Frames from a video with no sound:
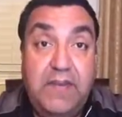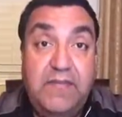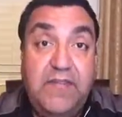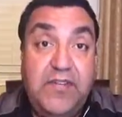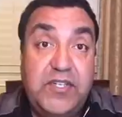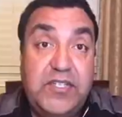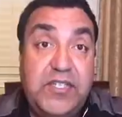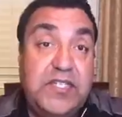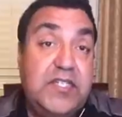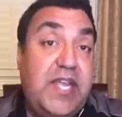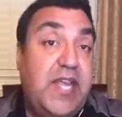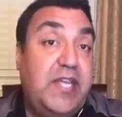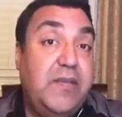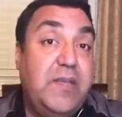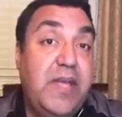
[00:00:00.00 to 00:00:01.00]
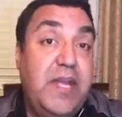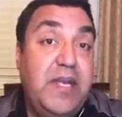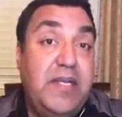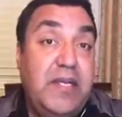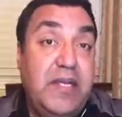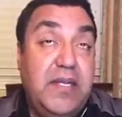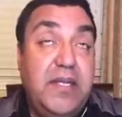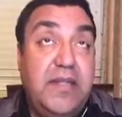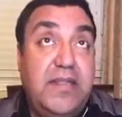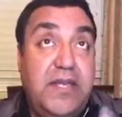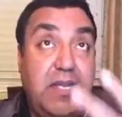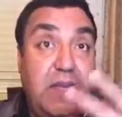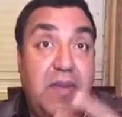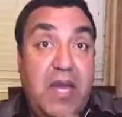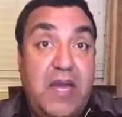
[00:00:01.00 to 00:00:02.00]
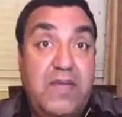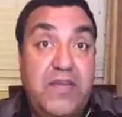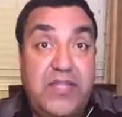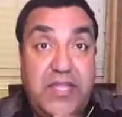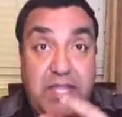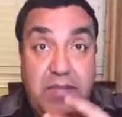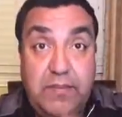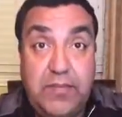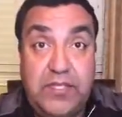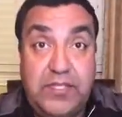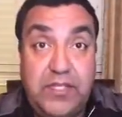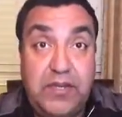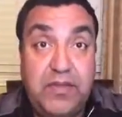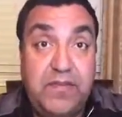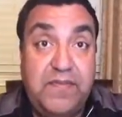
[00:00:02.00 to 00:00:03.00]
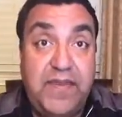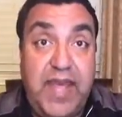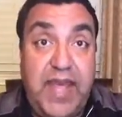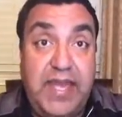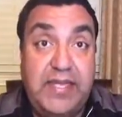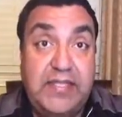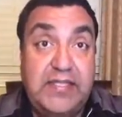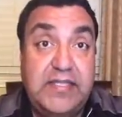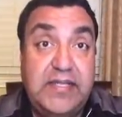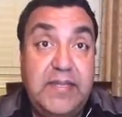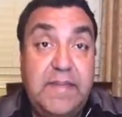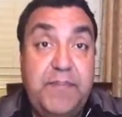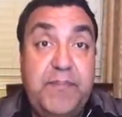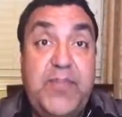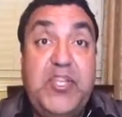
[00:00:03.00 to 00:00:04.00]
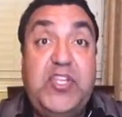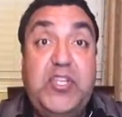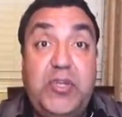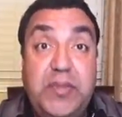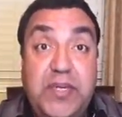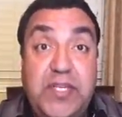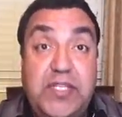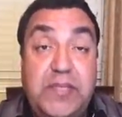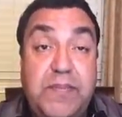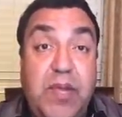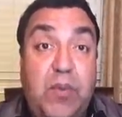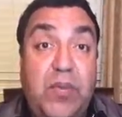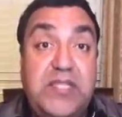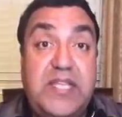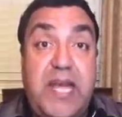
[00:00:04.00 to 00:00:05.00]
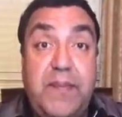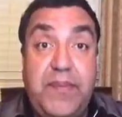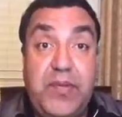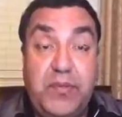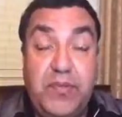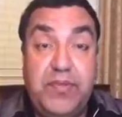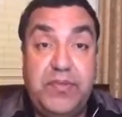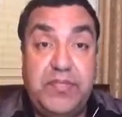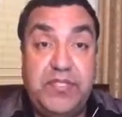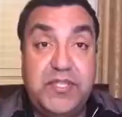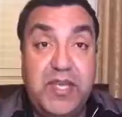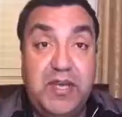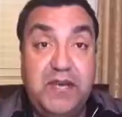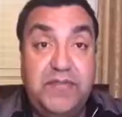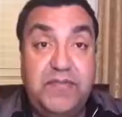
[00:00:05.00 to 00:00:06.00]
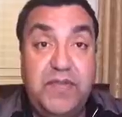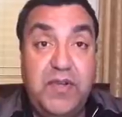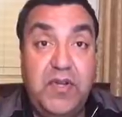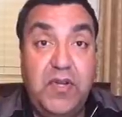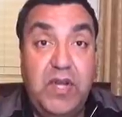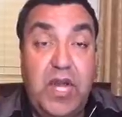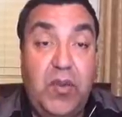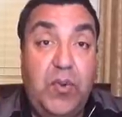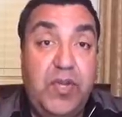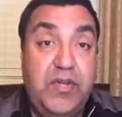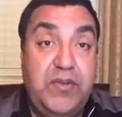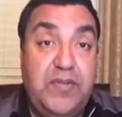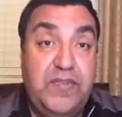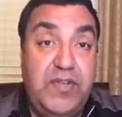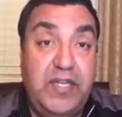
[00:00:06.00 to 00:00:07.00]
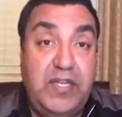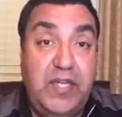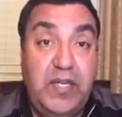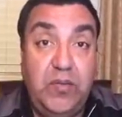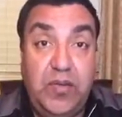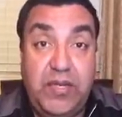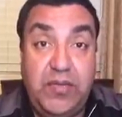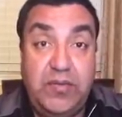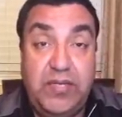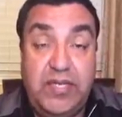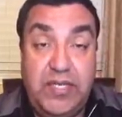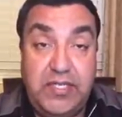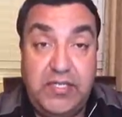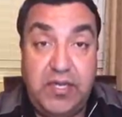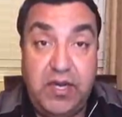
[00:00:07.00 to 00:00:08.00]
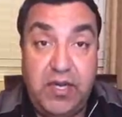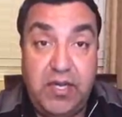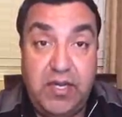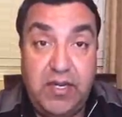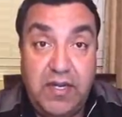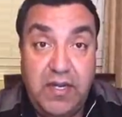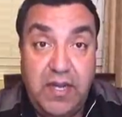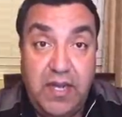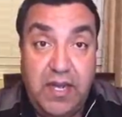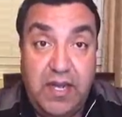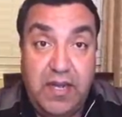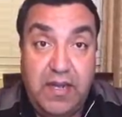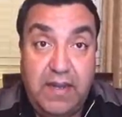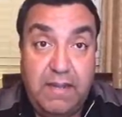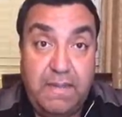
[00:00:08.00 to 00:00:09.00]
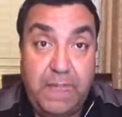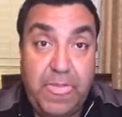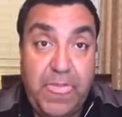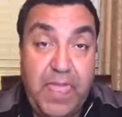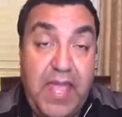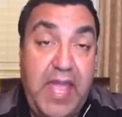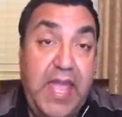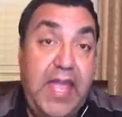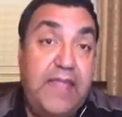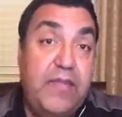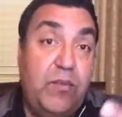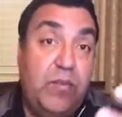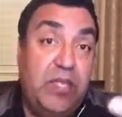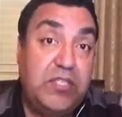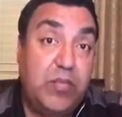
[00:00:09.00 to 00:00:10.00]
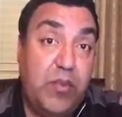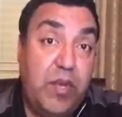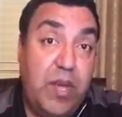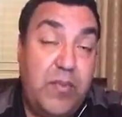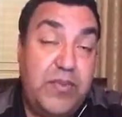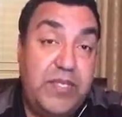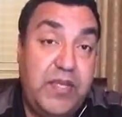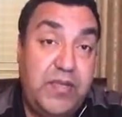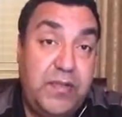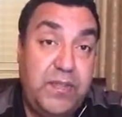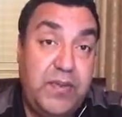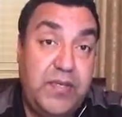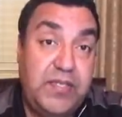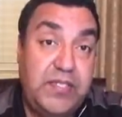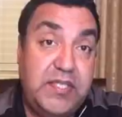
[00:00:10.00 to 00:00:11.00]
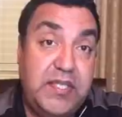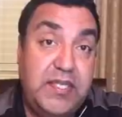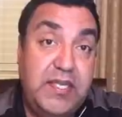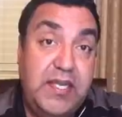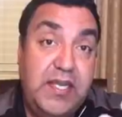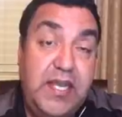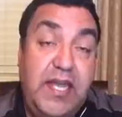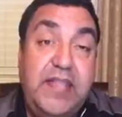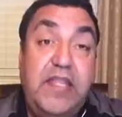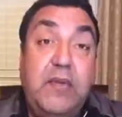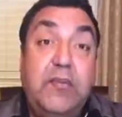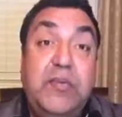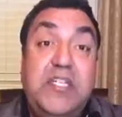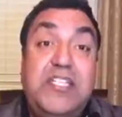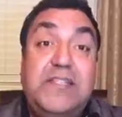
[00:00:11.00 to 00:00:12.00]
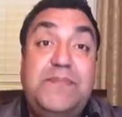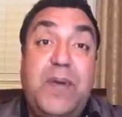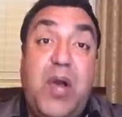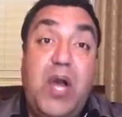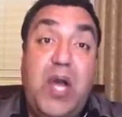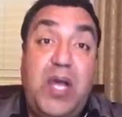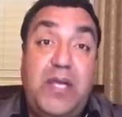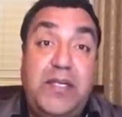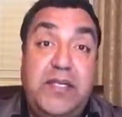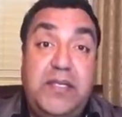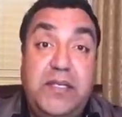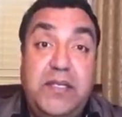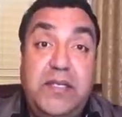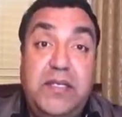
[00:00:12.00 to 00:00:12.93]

Versus take a minute, think about everything, consider the facts, be curious about what's happening with yourself, what you're feeling, what your needs are, and then what's going on with the other person, and then respond.